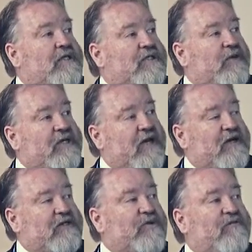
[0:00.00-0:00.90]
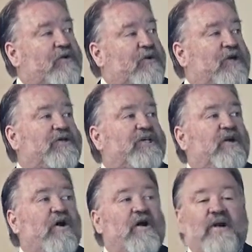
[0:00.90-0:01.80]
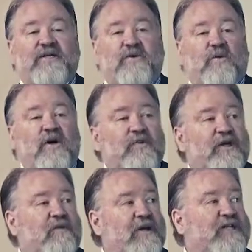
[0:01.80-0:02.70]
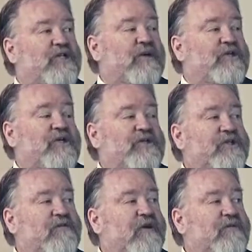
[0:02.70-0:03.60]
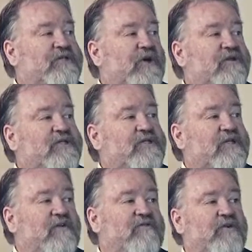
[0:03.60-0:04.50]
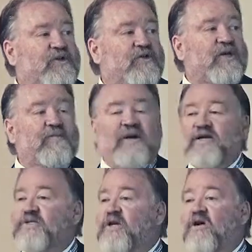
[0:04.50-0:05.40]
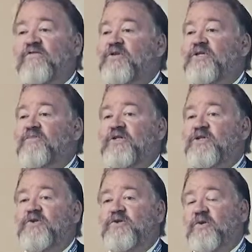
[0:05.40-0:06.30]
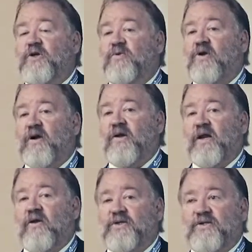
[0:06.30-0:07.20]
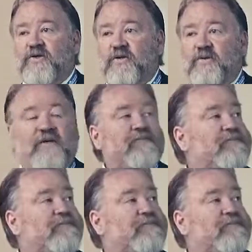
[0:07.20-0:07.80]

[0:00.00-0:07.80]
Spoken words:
So again, if you were using Guarding Minds at Work, we could match it up to your survey results. If you were doing it by yourself, you simply choose where your priority areas are going to be.